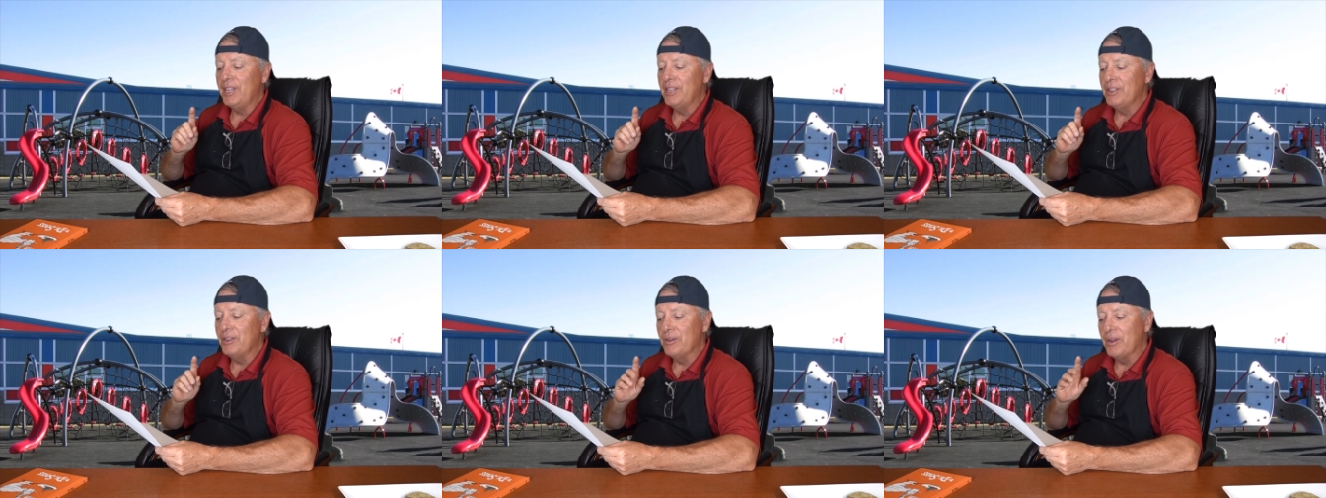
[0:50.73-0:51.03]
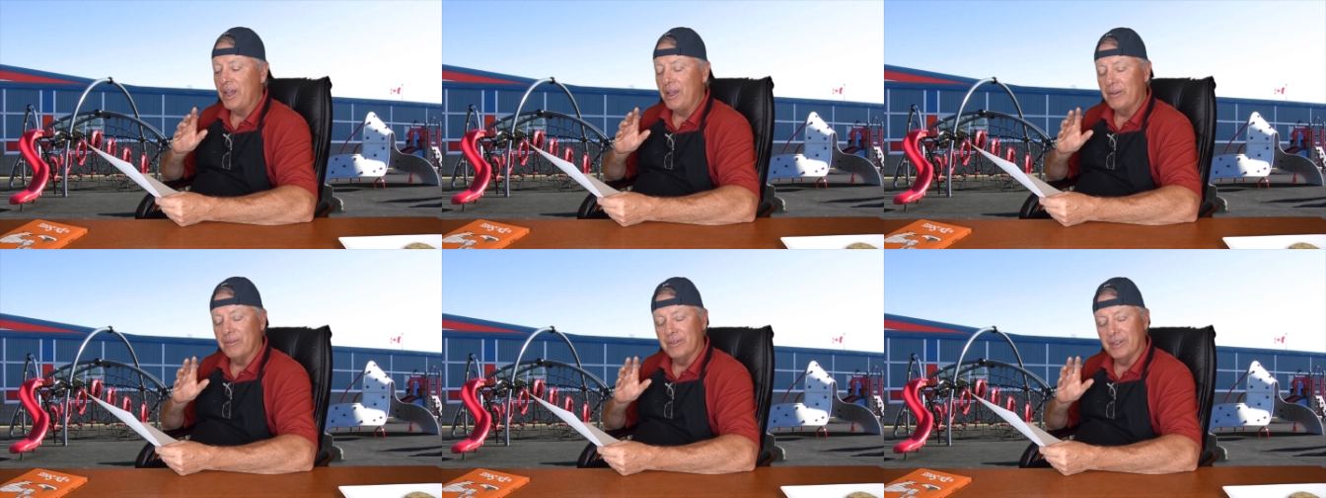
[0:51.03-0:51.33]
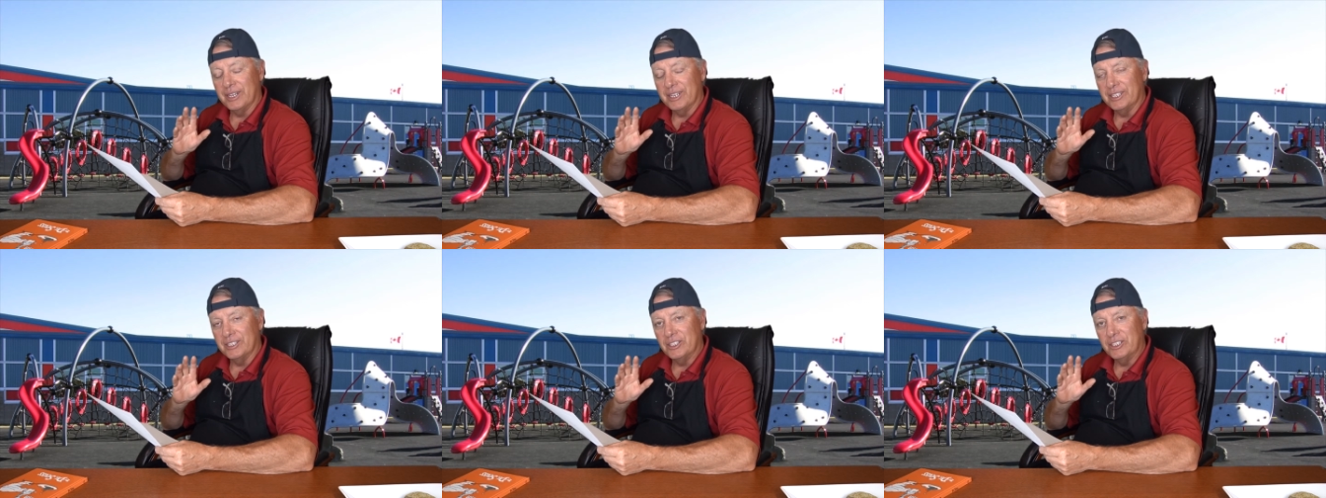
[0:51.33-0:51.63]
You have
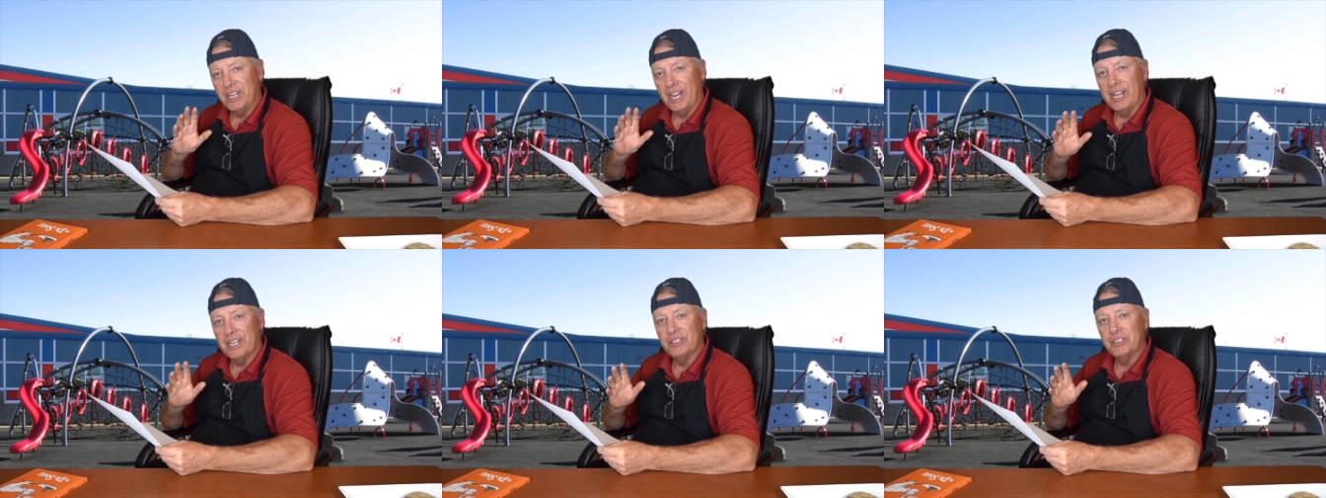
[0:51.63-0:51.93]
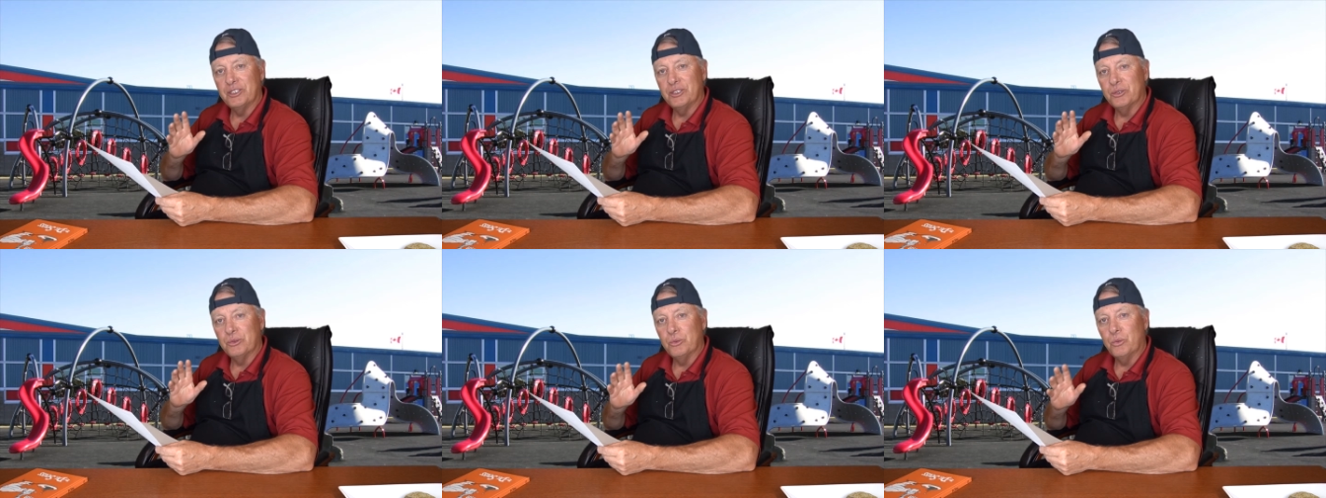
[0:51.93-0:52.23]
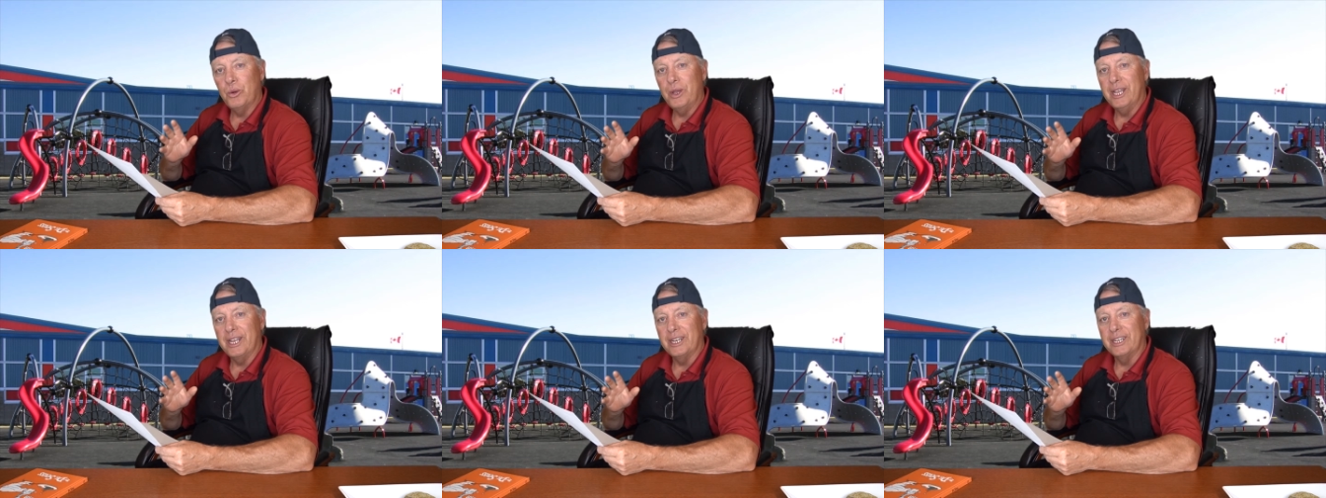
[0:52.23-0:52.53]
a chance to
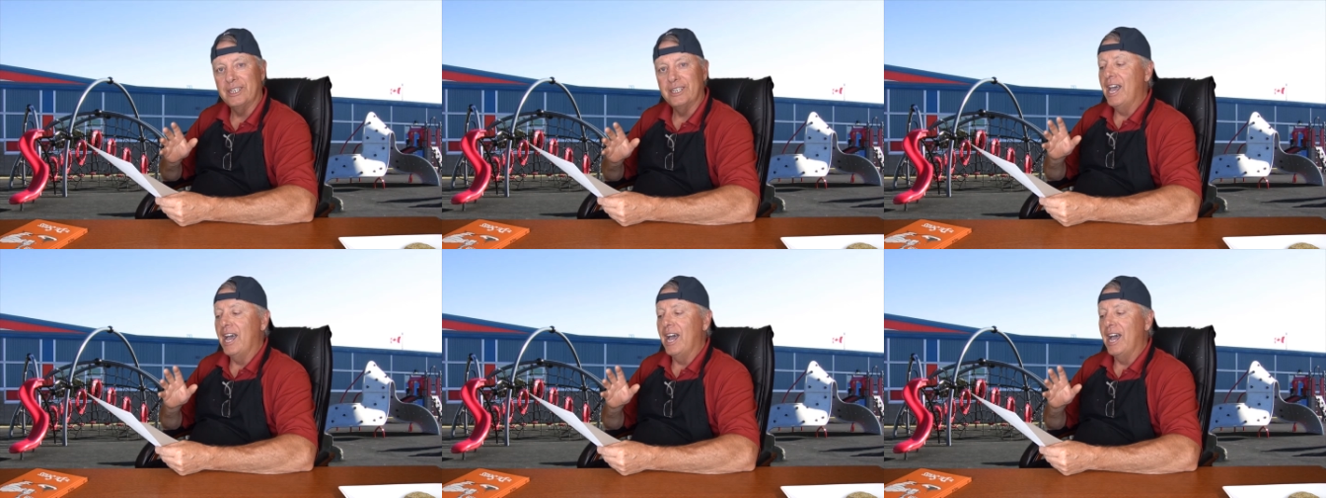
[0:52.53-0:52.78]
win